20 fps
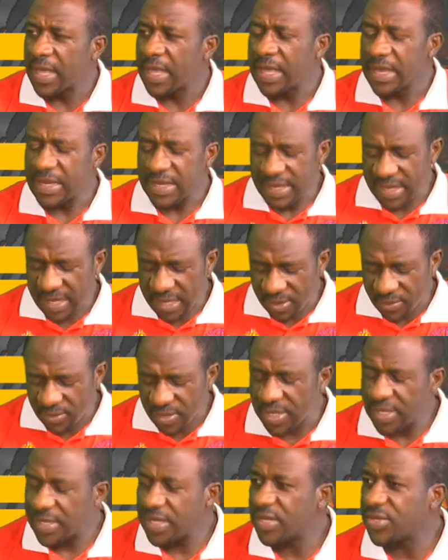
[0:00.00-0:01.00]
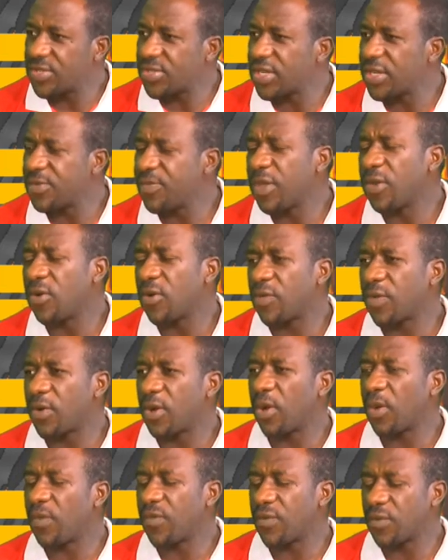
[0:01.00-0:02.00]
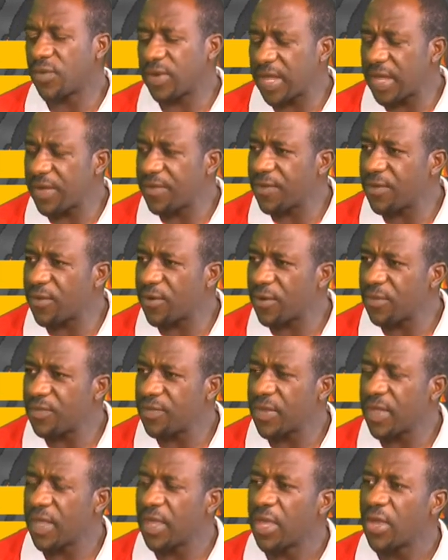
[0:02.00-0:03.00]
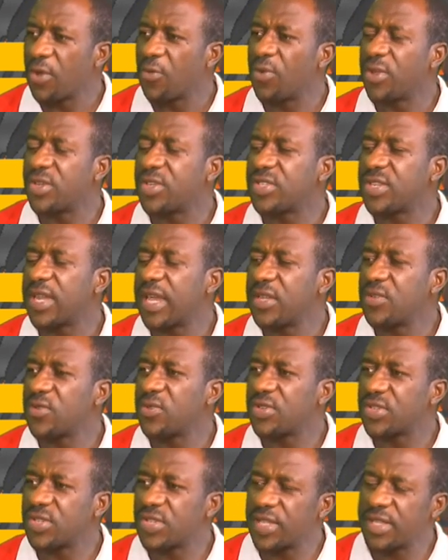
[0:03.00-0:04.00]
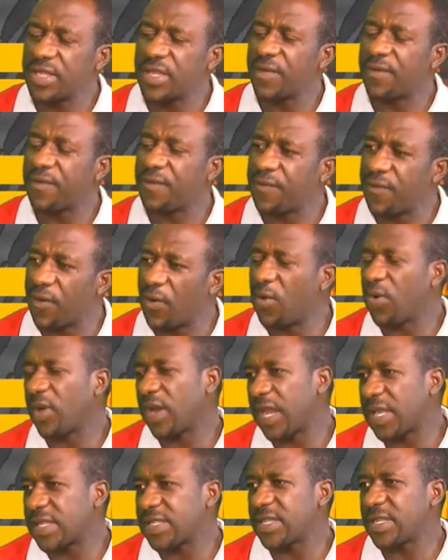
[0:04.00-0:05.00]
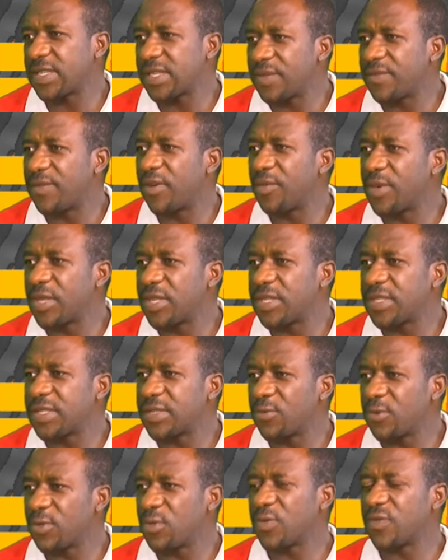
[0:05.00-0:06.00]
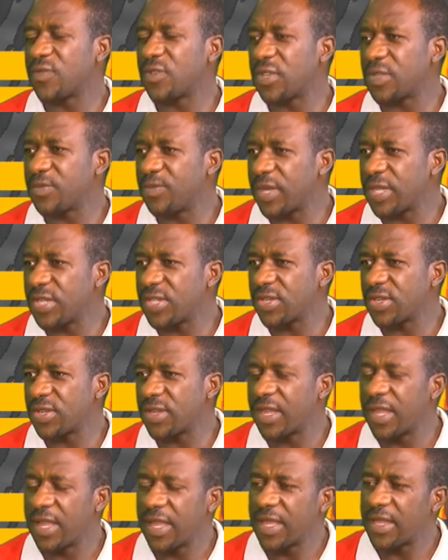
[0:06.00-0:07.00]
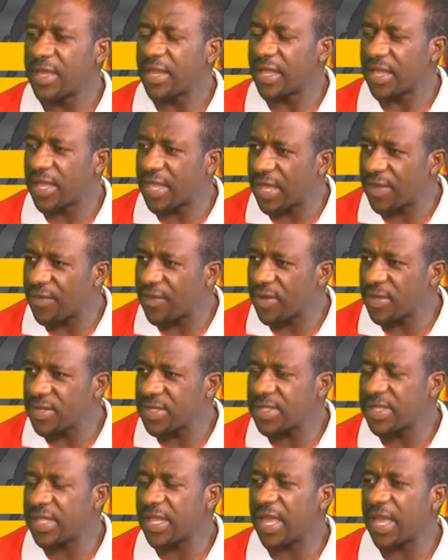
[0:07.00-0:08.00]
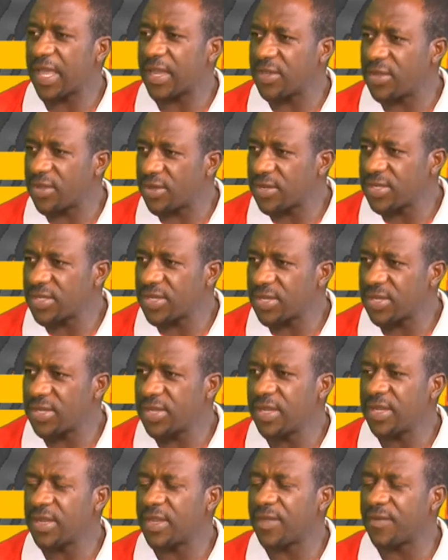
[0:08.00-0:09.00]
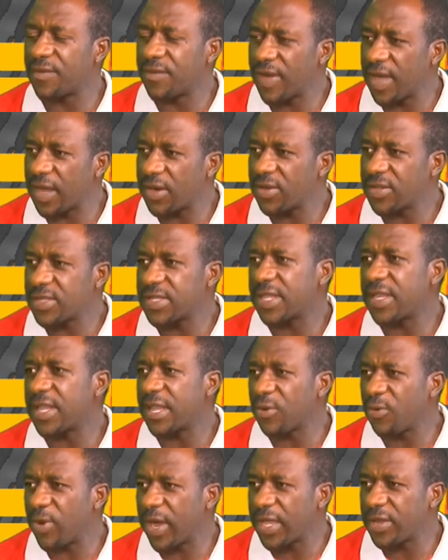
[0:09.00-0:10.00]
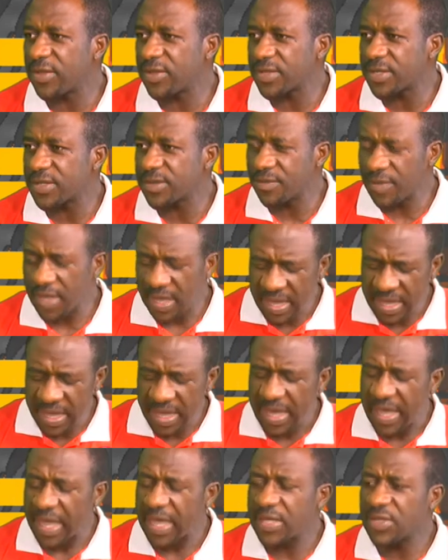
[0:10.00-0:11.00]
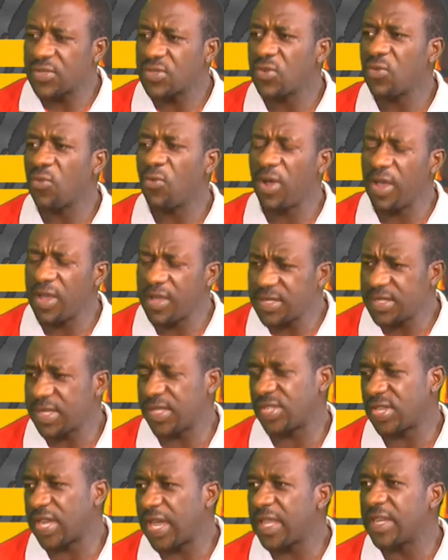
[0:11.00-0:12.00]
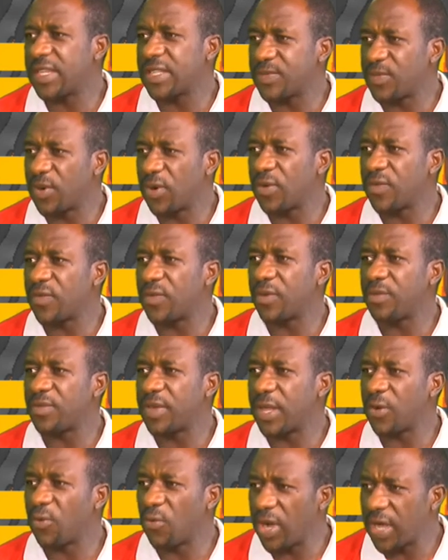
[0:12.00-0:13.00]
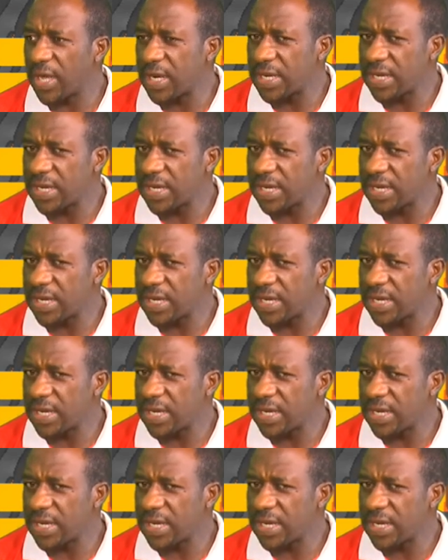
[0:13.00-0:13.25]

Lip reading: Now, in the treatment of clubfoot, therefore, we try to treat the 4 classic deformities, which we've just mentioned: the cavus, the abduction, the varus, and the equinus. And so once the child is born from day 1,